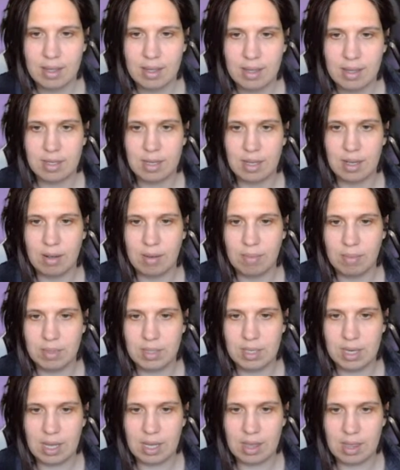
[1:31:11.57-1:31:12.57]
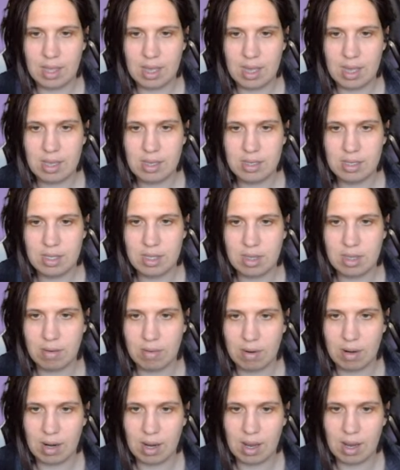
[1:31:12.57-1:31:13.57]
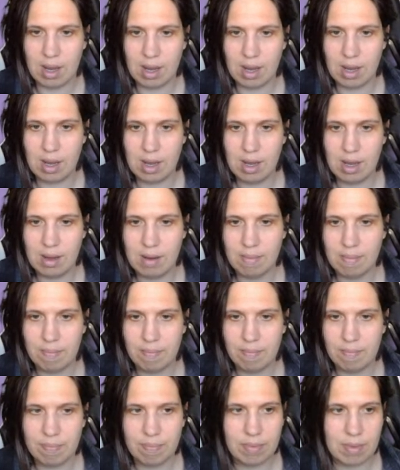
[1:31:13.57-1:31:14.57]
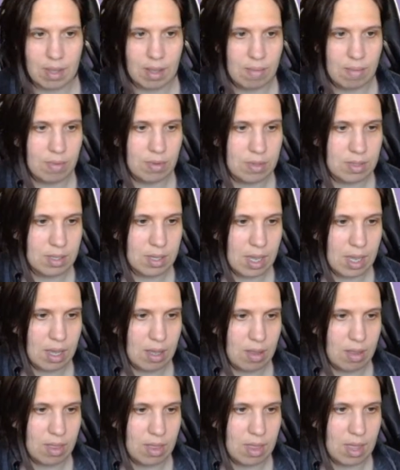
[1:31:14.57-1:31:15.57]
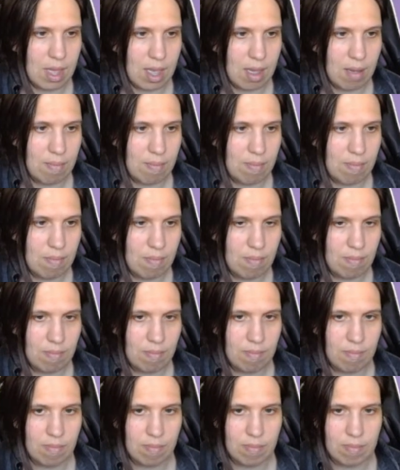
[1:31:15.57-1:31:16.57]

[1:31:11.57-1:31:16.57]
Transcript: we'll take these three and we'll scale them.